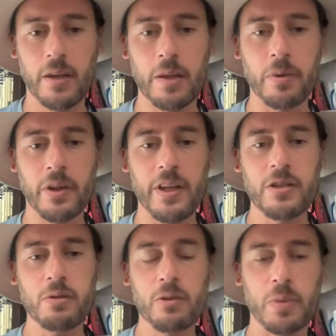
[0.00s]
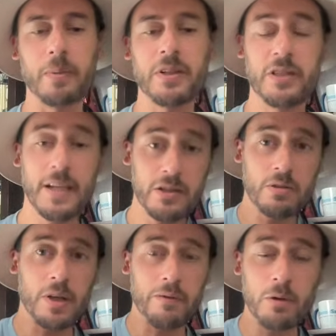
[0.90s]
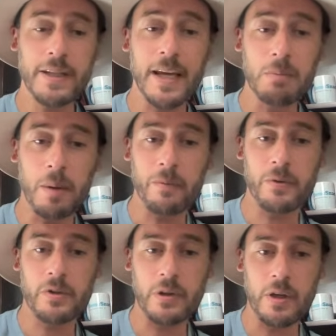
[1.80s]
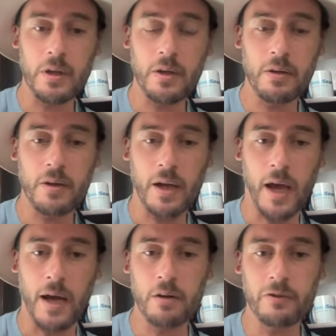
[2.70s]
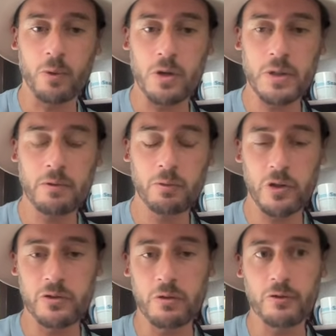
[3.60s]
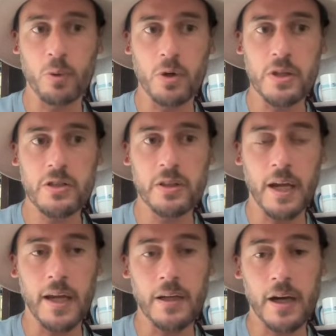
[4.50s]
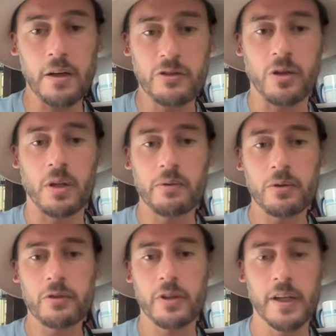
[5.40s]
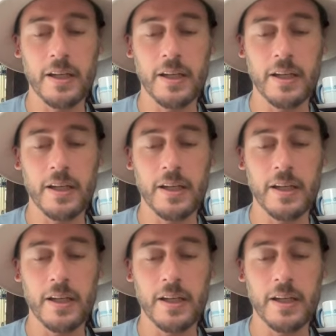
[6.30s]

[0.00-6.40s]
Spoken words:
The issue with Pumpkin Shade is if you get him up to higher Forge levels with his new Forge and higher star levels,